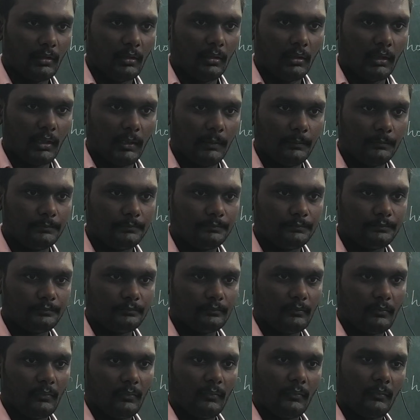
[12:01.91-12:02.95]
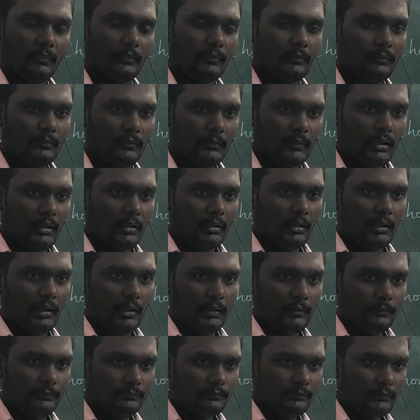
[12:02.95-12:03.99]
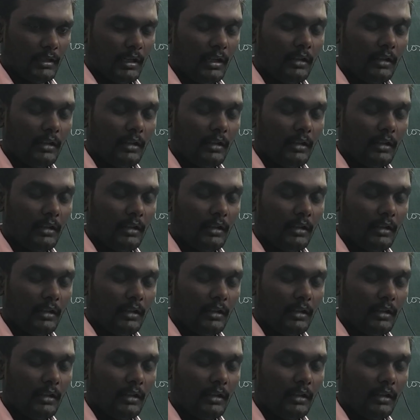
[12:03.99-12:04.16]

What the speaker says: Okay. Clear?